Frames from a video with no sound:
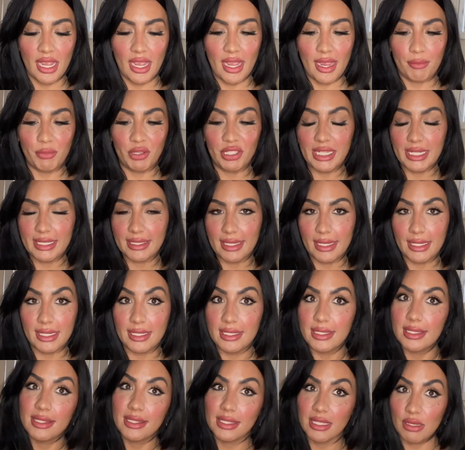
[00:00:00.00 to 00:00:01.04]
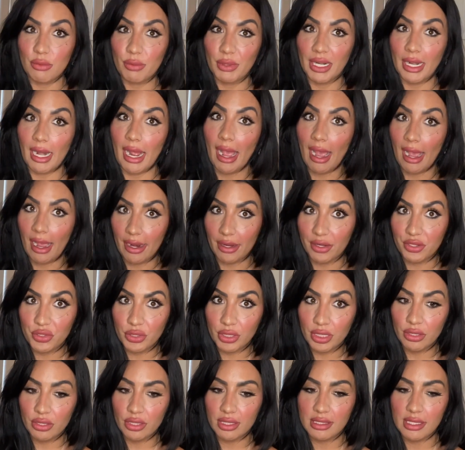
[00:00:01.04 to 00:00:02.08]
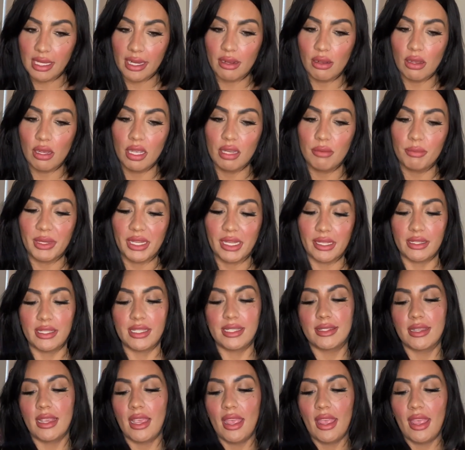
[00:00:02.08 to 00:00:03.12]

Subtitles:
I'm really excited to see what it actually looks like on, because